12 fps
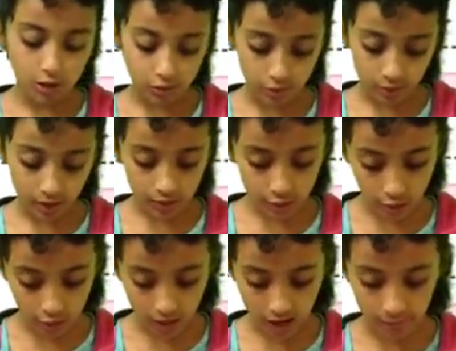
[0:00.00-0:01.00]
Do you want to
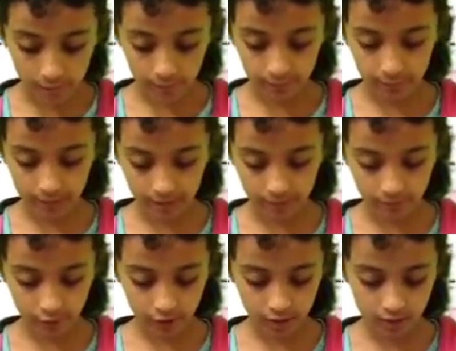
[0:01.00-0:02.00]
know how to prepare
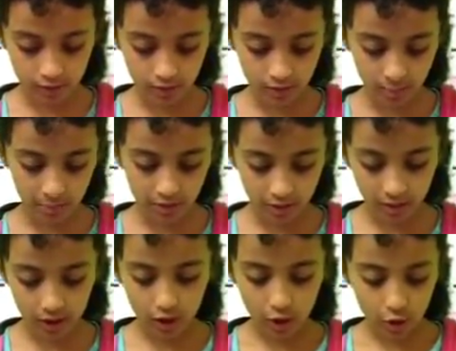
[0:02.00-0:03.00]
for a tsunami?
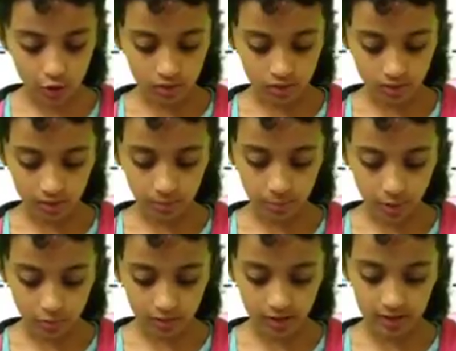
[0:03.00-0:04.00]
You'll need
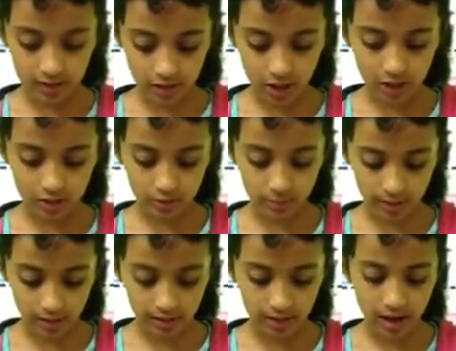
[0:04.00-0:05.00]
both a disaster
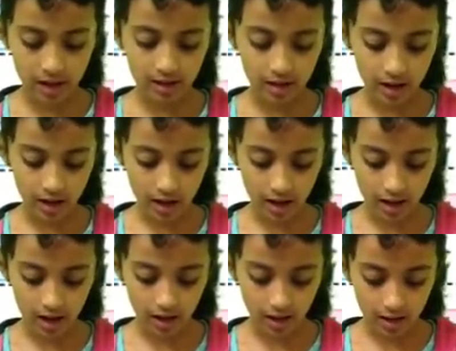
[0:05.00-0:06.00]
plan and
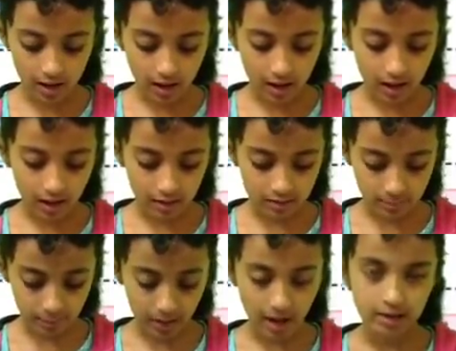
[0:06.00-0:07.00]

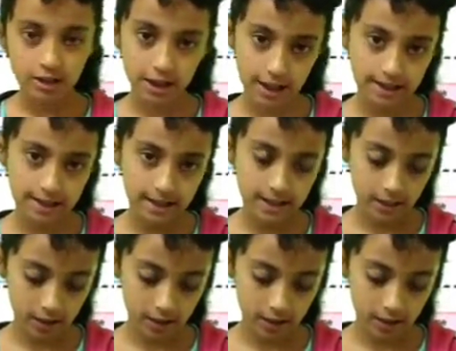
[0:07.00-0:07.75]
supplies kit.